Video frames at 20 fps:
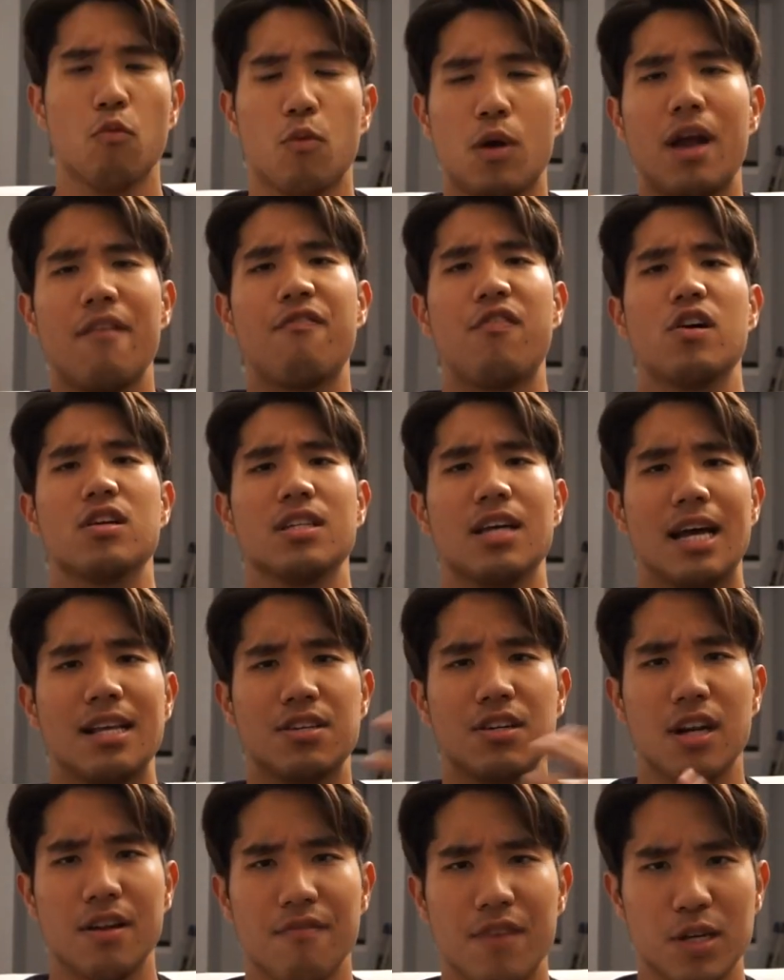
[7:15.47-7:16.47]
When I first
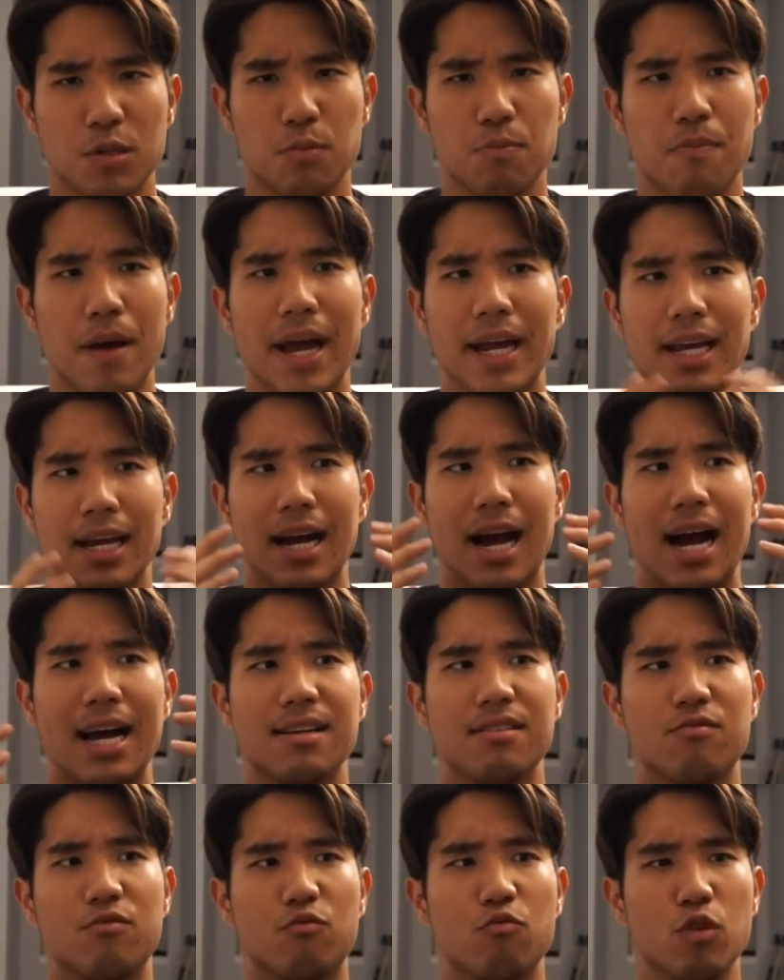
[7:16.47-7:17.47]
entered investment banking,
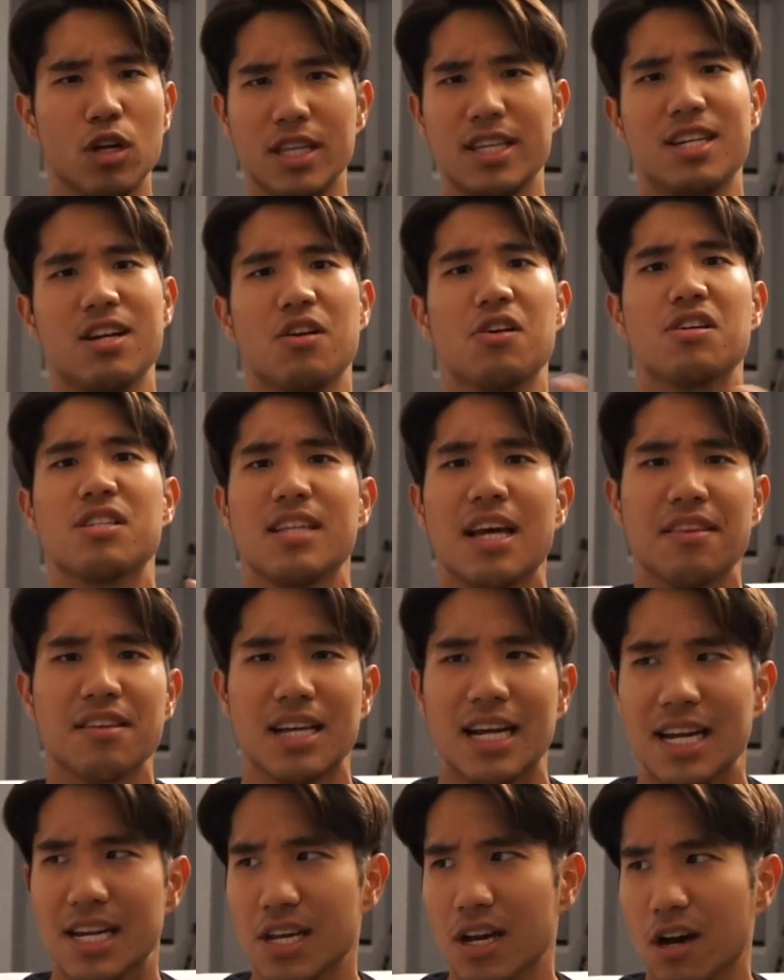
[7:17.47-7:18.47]
I really didn't understand this
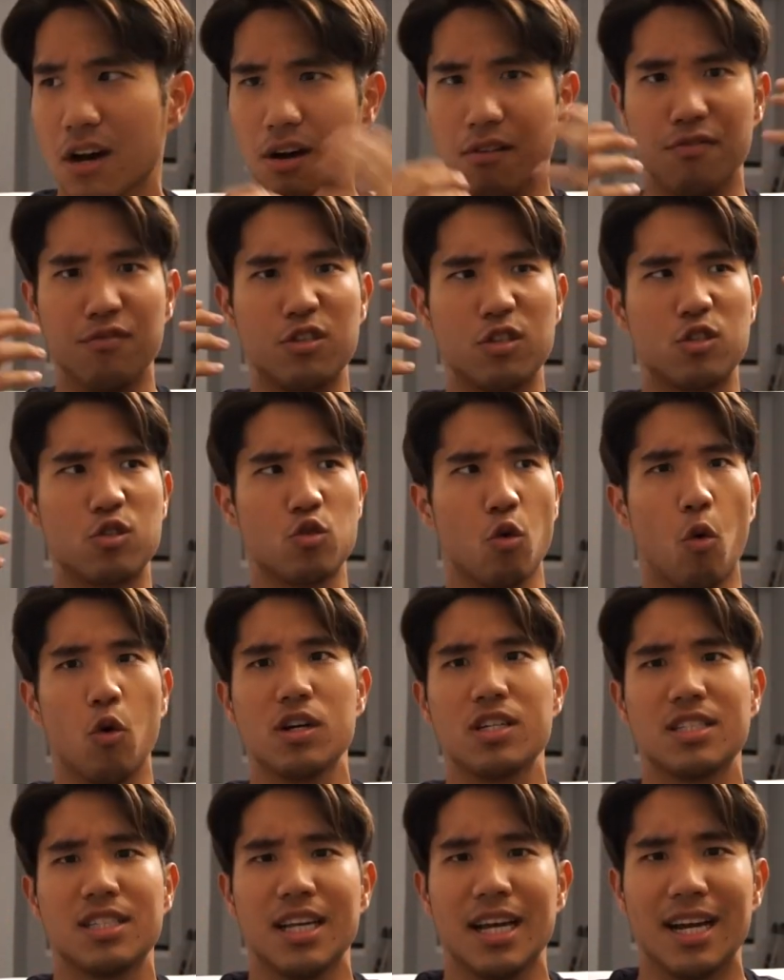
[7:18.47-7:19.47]
idea of
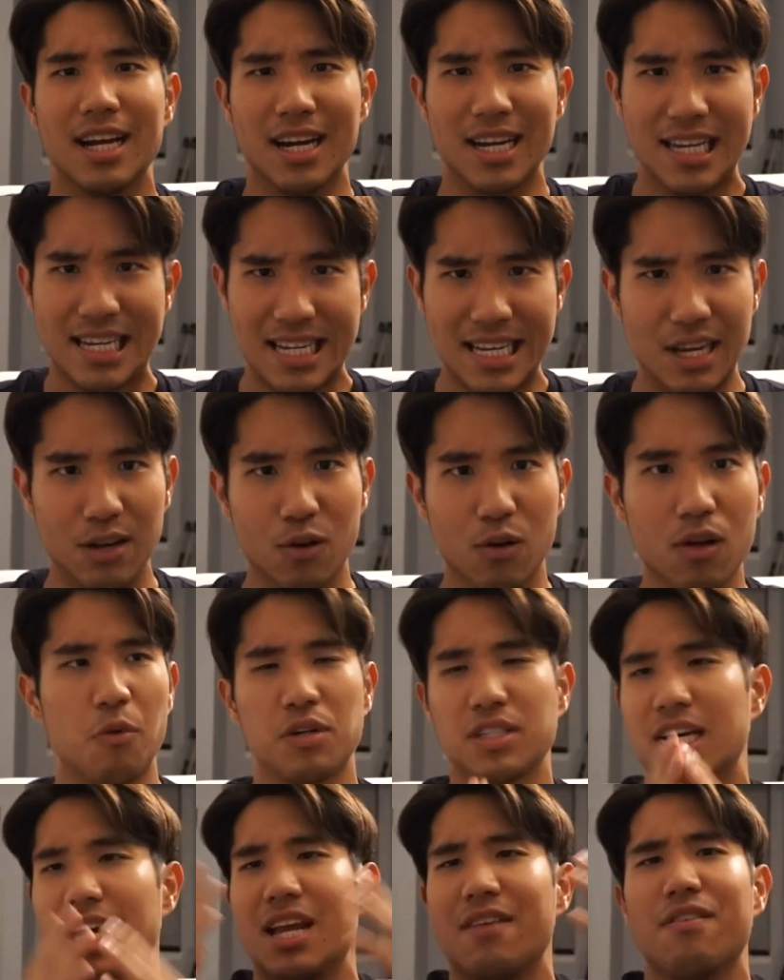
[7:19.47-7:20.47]
sourcing a deal. What
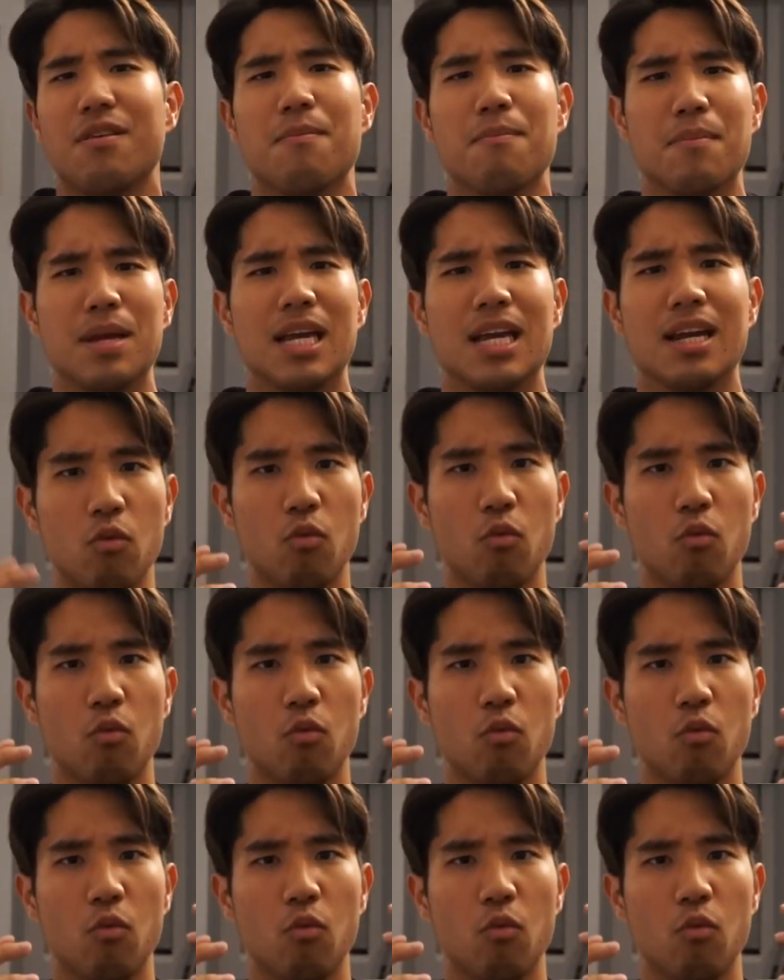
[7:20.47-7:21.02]
does that even mean?